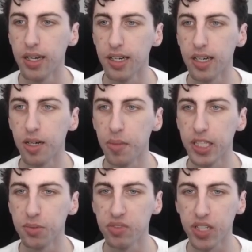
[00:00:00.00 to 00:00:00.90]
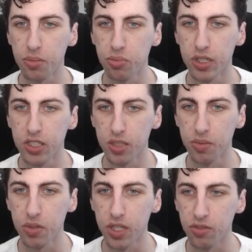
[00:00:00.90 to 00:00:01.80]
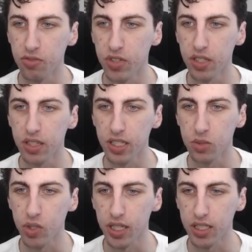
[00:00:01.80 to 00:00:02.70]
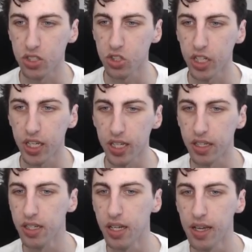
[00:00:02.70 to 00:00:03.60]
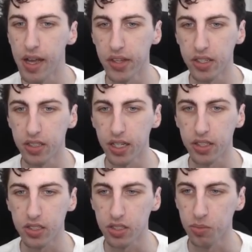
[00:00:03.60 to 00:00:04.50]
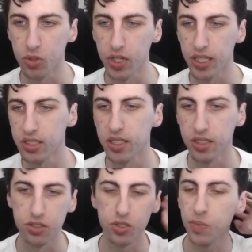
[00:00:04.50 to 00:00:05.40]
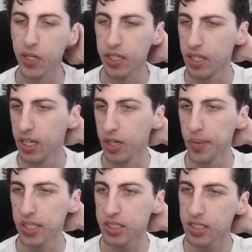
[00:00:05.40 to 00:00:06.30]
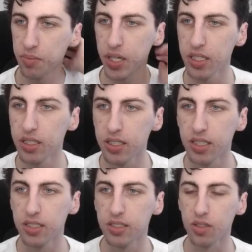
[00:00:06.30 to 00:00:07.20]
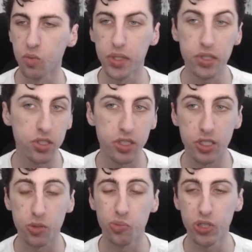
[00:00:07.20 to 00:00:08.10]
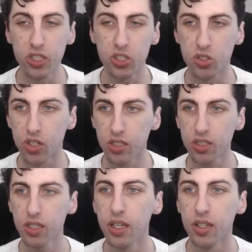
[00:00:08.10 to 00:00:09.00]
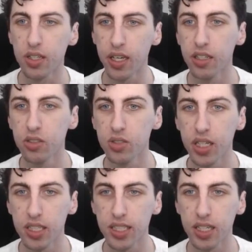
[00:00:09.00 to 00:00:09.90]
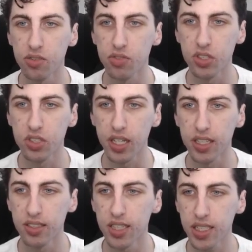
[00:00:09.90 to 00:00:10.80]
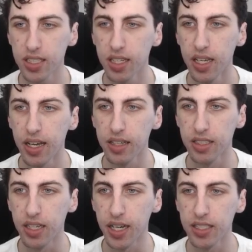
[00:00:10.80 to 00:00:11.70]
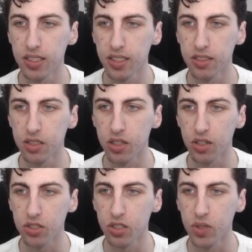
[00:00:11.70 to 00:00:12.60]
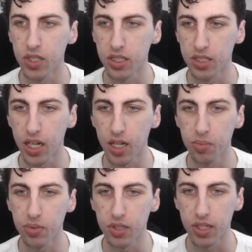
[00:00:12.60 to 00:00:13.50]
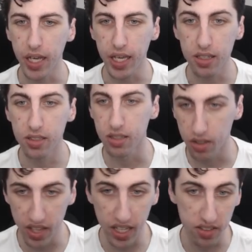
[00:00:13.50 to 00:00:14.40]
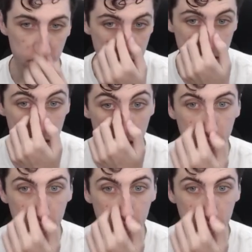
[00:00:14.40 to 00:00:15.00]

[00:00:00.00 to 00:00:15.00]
And then we've got Prism in fifth as well as Chain. And then I think some more Icelanders. But we can see the meta is Wizard is pretty strong. Kano taking down first and second. And then Icelander also in the top 8 of that event,